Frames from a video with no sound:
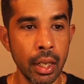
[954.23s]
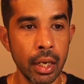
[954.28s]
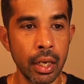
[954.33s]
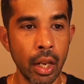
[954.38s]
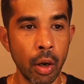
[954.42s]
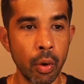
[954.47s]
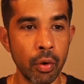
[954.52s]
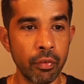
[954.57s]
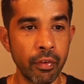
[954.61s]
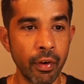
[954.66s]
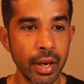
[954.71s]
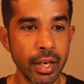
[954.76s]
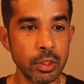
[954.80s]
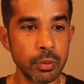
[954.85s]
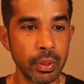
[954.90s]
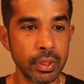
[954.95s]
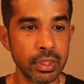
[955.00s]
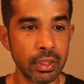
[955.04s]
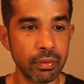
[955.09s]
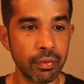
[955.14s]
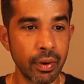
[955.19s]
Now, if I
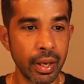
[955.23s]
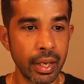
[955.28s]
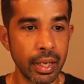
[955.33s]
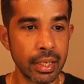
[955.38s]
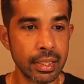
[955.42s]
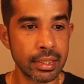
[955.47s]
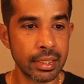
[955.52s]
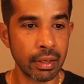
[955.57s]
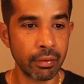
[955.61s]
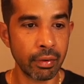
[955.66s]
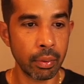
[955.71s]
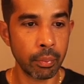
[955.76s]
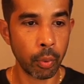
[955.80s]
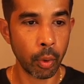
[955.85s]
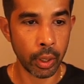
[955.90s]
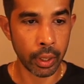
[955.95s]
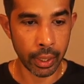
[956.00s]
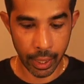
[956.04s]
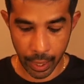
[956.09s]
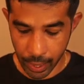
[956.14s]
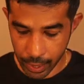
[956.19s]
specify
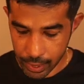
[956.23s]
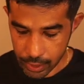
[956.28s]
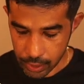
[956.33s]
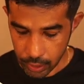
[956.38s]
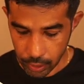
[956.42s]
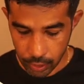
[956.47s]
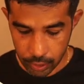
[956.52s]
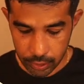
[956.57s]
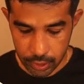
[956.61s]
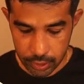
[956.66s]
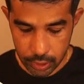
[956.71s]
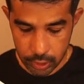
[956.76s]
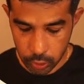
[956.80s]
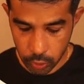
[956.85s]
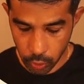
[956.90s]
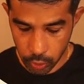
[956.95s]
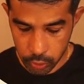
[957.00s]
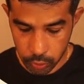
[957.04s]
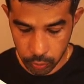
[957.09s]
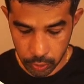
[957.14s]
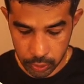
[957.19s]
7.8, this is
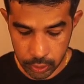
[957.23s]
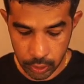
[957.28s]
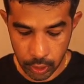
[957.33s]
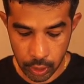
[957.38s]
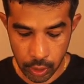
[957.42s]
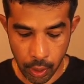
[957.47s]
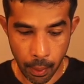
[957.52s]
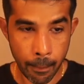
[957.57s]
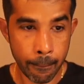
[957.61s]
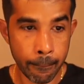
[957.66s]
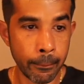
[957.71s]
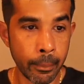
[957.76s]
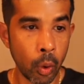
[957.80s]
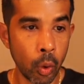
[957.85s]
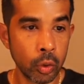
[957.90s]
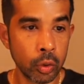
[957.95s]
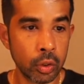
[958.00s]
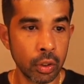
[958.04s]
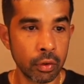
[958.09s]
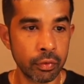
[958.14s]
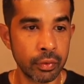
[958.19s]
going to return
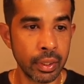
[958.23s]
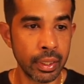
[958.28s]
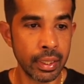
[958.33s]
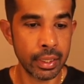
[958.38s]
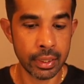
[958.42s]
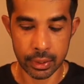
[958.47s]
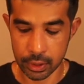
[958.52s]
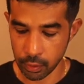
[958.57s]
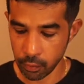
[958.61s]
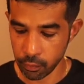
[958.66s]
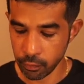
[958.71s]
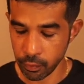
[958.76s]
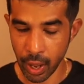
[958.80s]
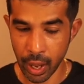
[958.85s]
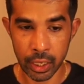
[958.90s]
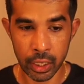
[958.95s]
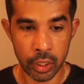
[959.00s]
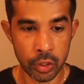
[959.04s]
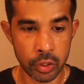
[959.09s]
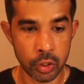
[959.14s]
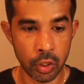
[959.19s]
both of these values.